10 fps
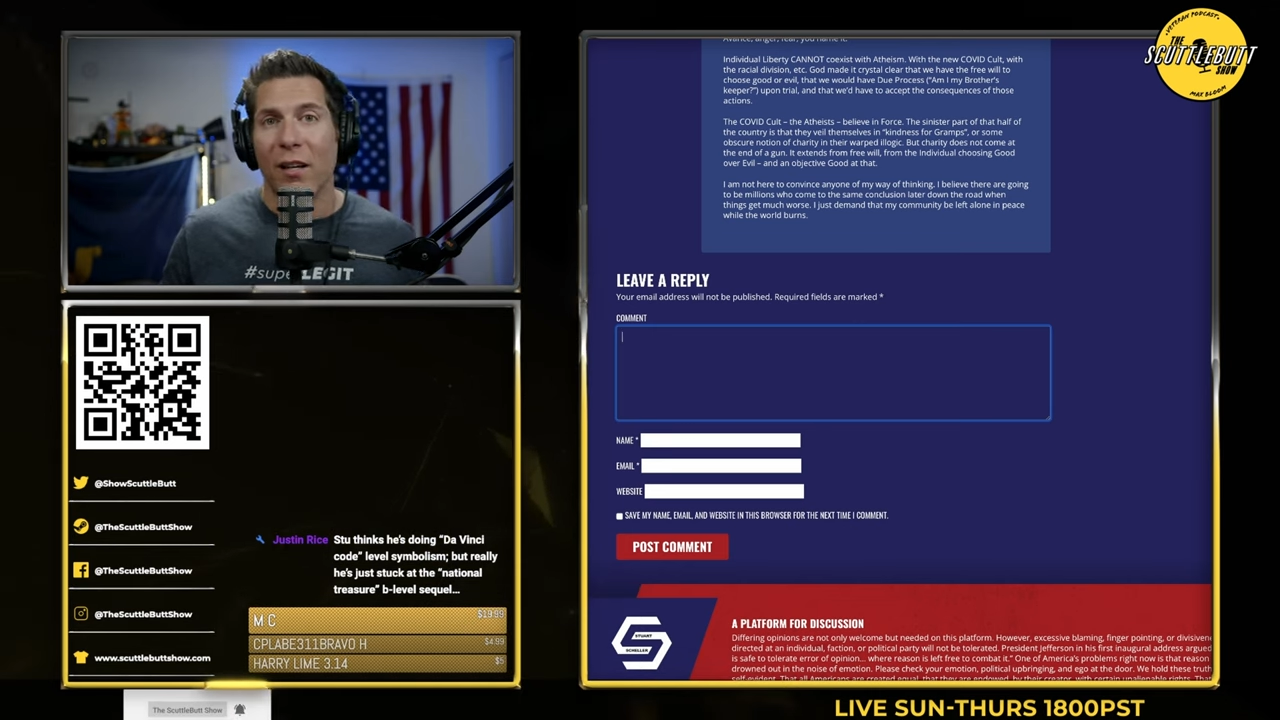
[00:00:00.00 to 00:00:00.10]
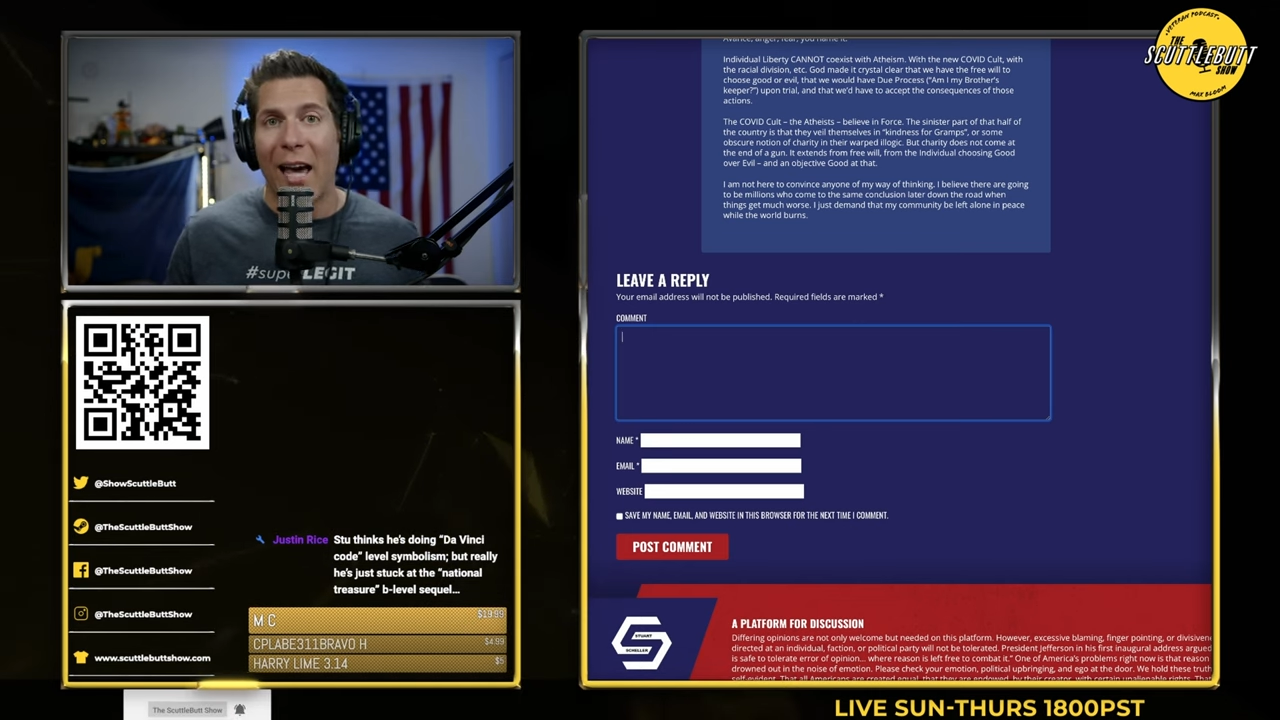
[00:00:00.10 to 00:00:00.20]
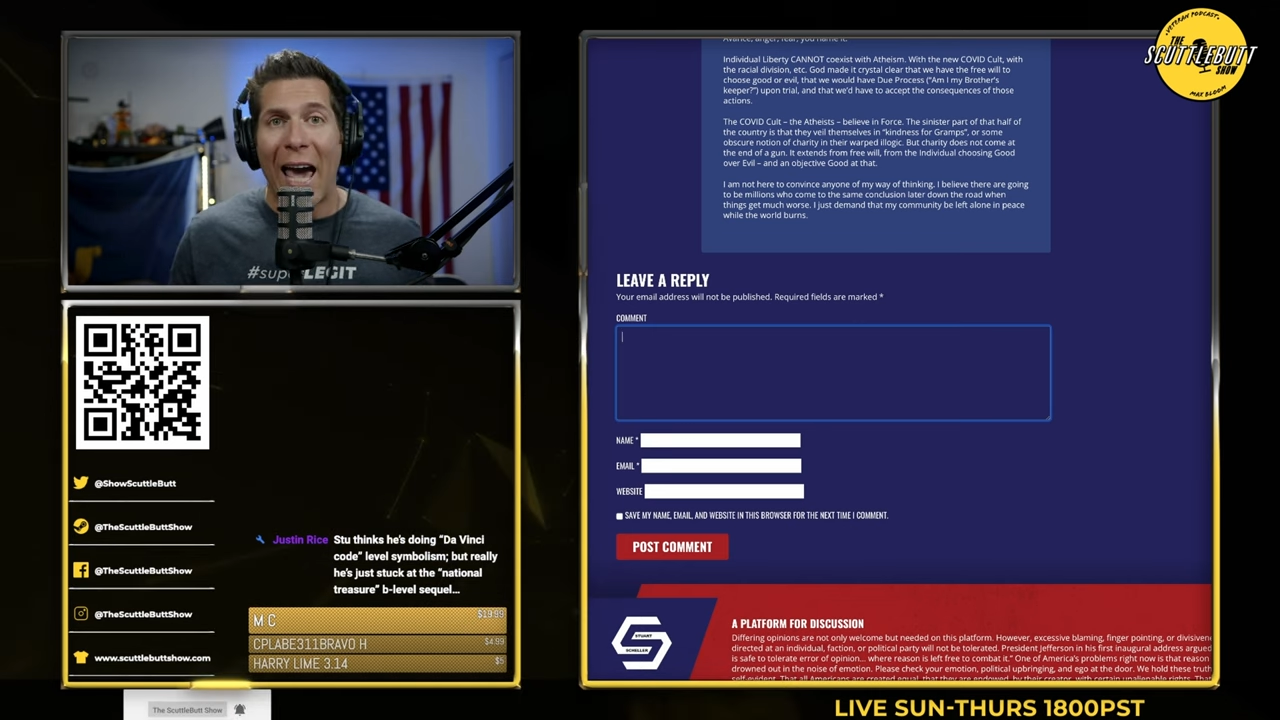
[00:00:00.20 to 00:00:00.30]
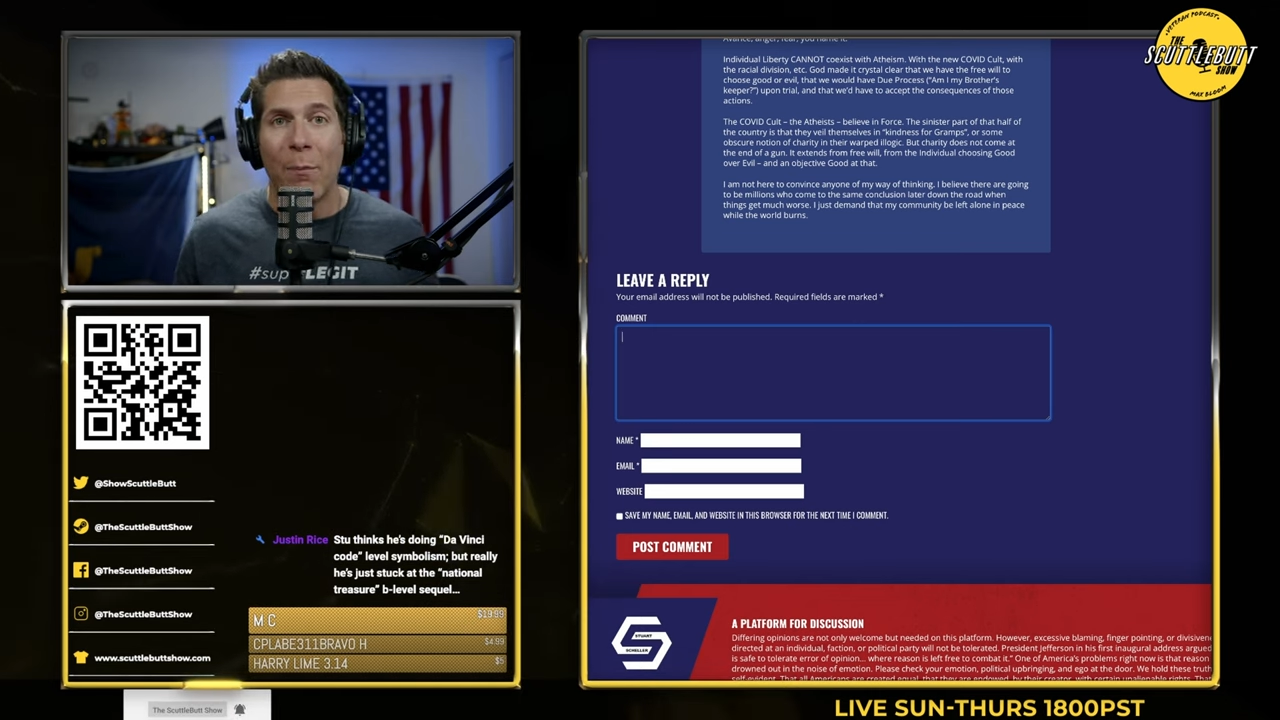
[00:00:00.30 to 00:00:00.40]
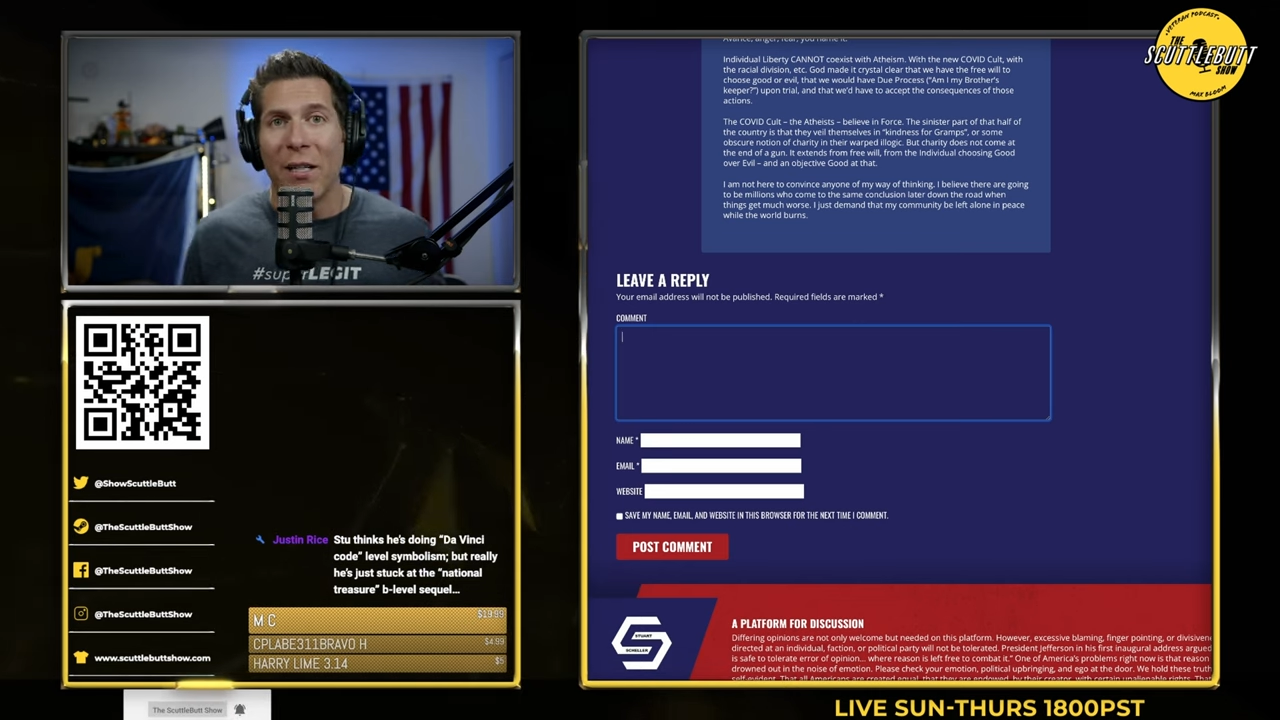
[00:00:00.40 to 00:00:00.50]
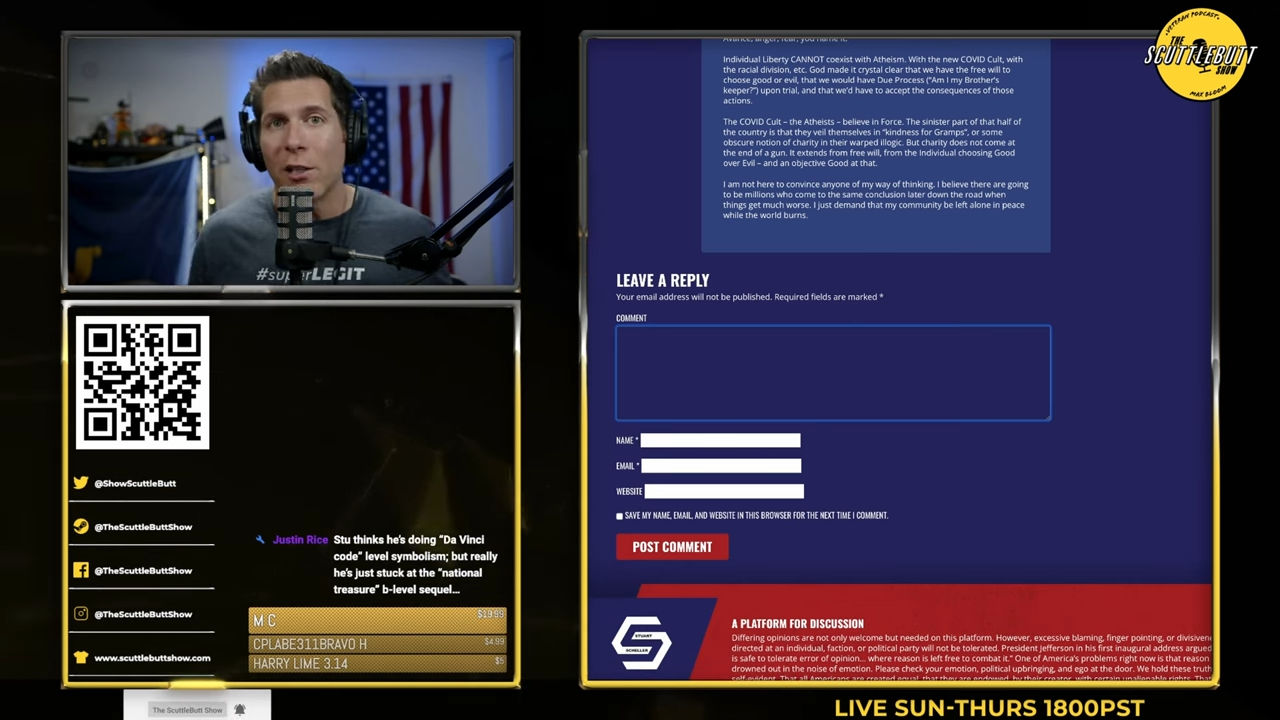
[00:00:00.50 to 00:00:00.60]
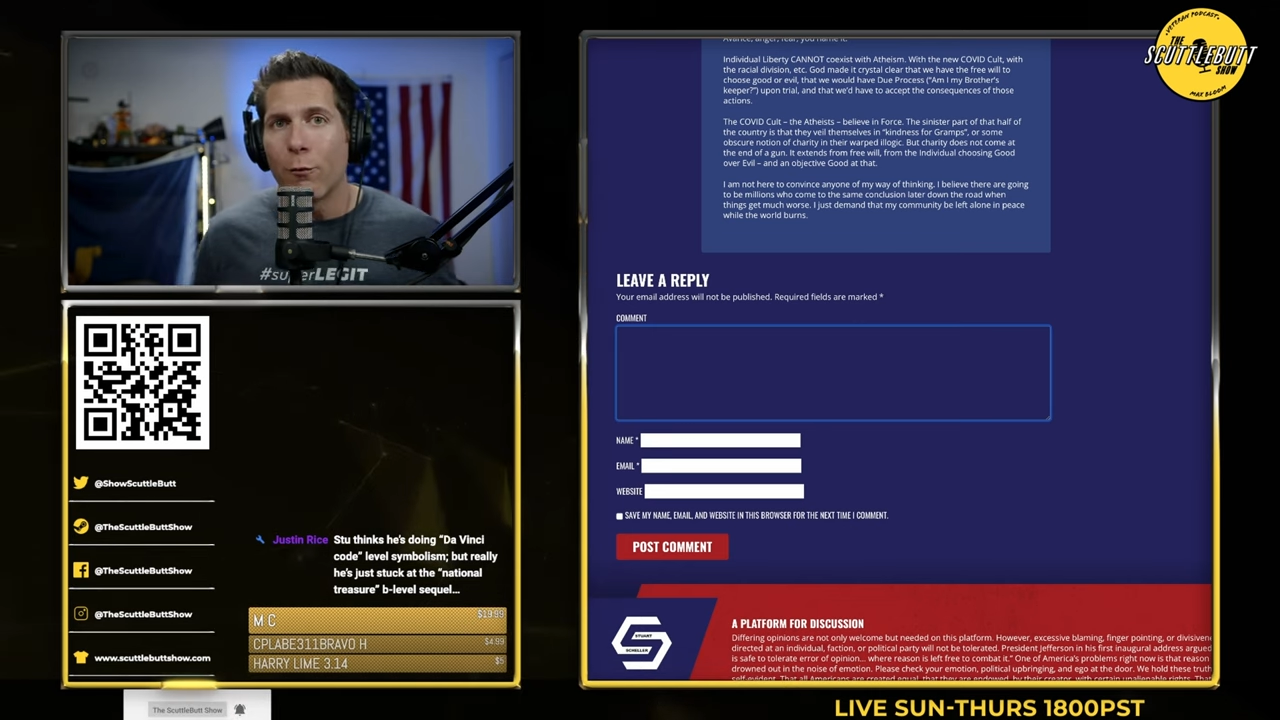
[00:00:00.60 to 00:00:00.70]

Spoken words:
admins